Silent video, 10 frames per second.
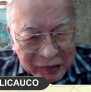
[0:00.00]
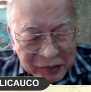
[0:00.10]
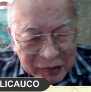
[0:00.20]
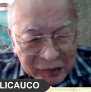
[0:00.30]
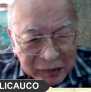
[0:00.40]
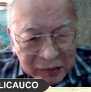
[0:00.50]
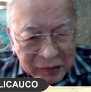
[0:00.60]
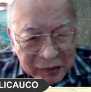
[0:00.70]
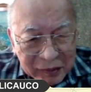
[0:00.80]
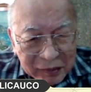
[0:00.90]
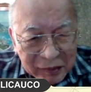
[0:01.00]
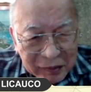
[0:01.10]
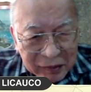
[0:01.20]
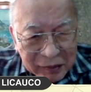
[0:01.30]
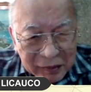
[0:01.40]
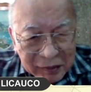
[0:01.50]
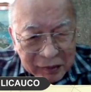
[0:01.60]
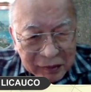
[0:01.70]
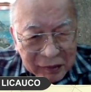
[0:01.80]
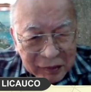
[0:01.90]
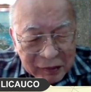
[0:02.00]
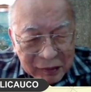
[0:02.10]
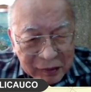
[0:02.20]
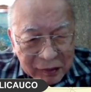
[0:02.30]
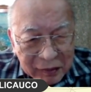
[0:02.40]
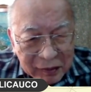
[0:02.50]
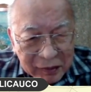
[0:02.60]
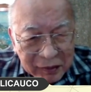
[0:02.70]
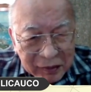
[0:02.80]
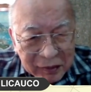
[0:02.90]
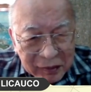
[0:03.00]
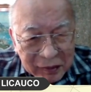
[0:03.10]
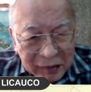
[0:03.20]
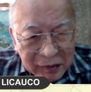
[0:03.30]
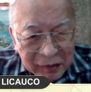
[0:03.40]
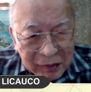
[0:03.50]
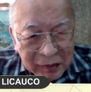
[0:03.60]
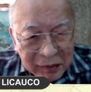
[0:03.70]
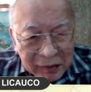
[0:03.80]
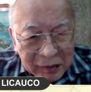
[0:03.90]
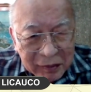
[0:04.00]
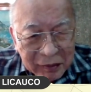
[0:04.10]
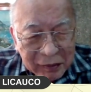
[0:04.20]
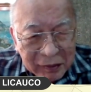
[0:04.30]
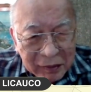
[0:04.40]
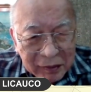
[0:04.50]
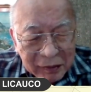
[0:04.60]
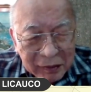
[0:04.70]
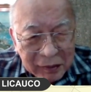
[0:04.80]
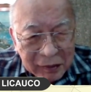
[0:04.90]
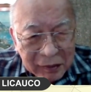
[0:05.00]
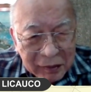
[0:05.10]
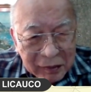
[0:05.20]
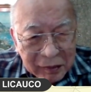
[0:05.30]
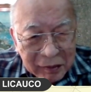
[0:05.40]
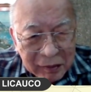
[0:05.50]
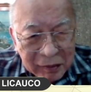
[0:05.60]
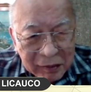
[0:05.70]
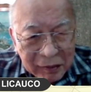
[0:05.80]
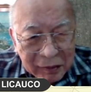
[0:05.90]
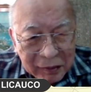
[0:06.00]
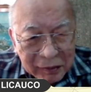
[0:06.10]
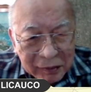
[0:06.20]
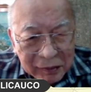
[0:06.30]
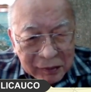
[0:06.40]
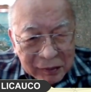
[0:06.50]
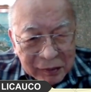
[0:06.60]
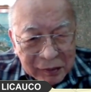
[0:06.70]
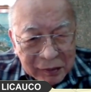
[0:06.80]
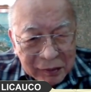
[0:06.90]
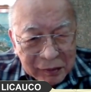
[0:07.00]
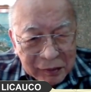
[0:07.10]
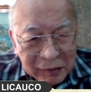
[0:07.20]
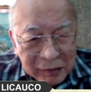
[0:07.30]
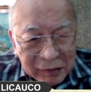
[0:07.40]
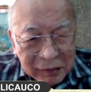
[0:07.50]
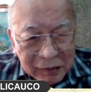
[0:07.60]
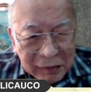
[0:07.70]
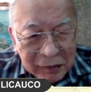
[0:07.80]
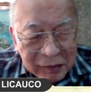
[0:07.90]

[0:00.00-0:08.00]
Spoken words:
(not speaking)